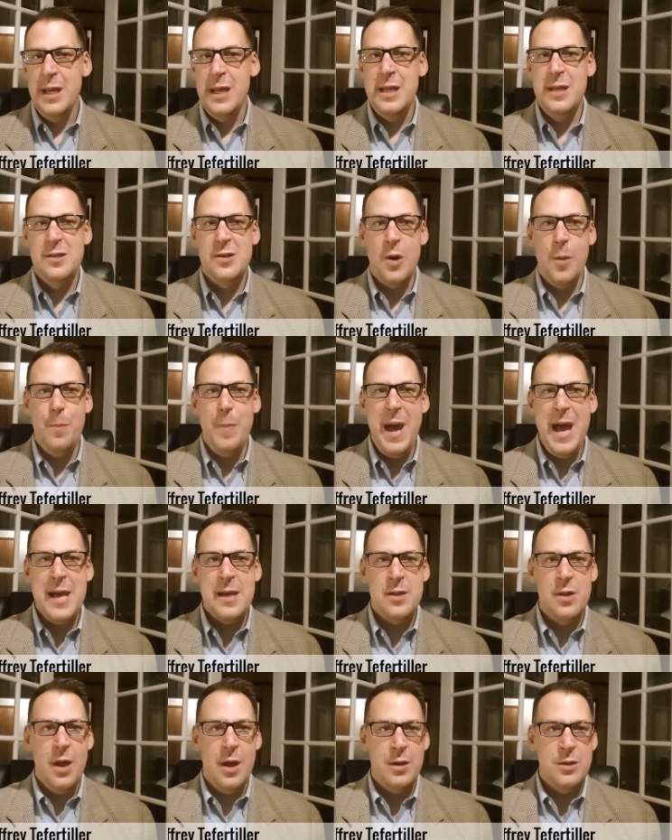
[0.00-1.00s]
Is our
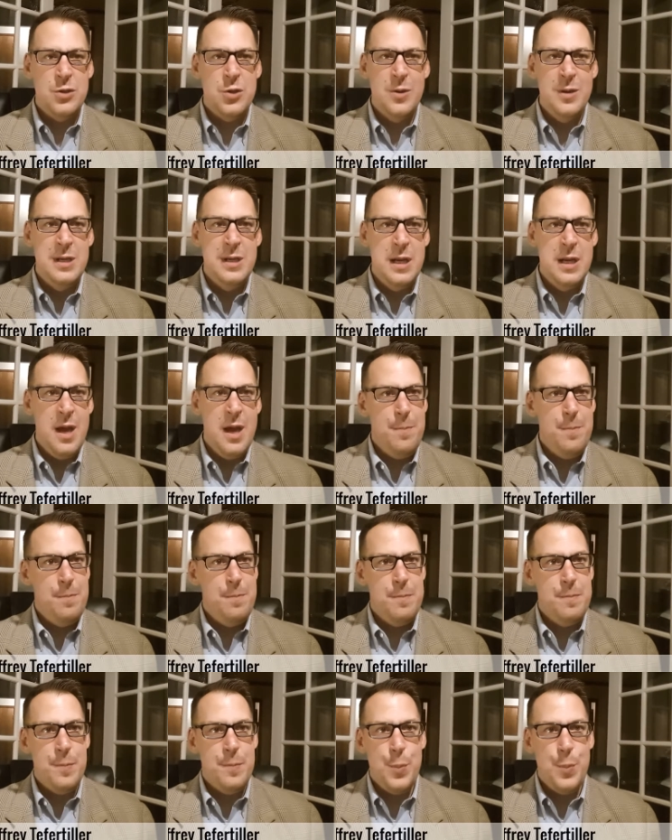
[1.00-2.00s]
backlog trending up
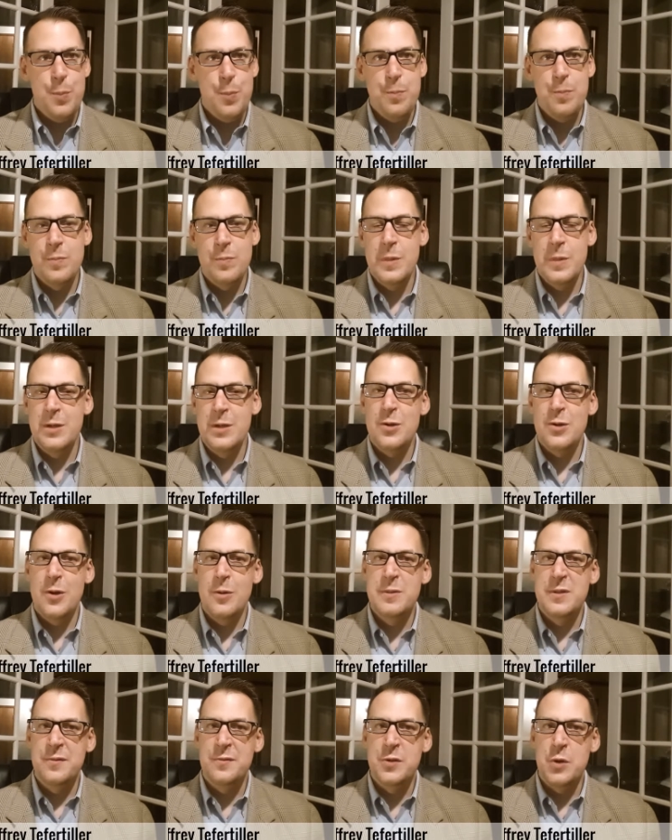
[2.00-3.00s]
in
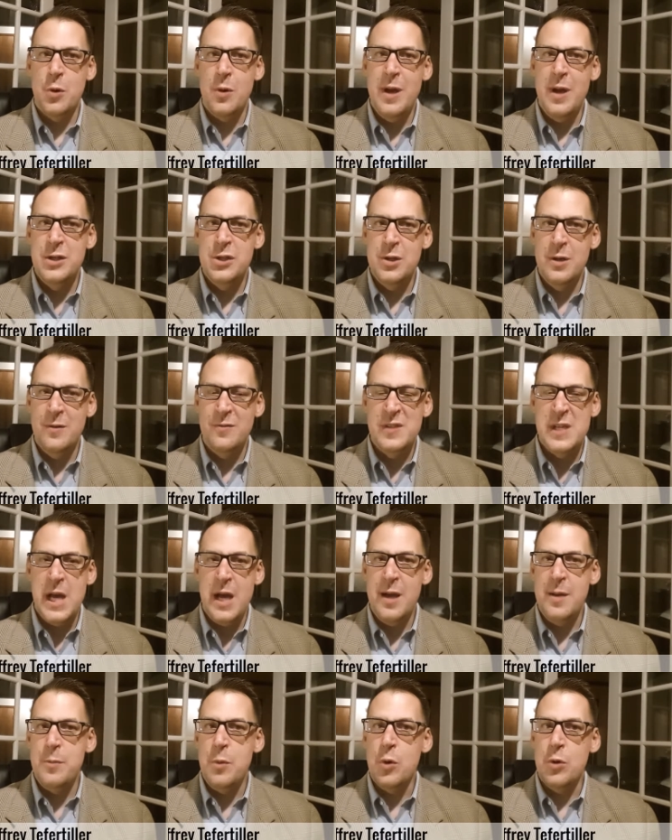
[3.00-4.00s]
terms of duration of
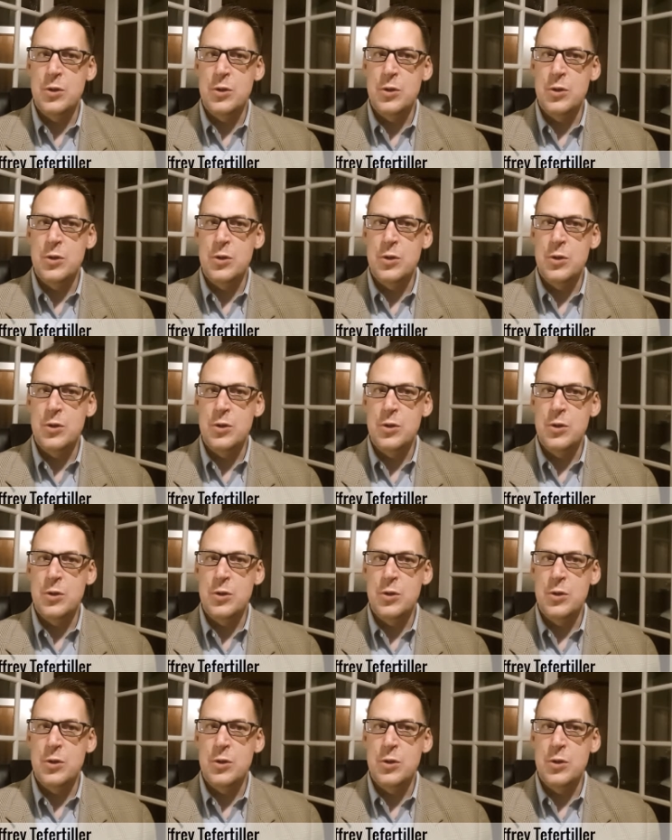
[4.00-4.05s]
time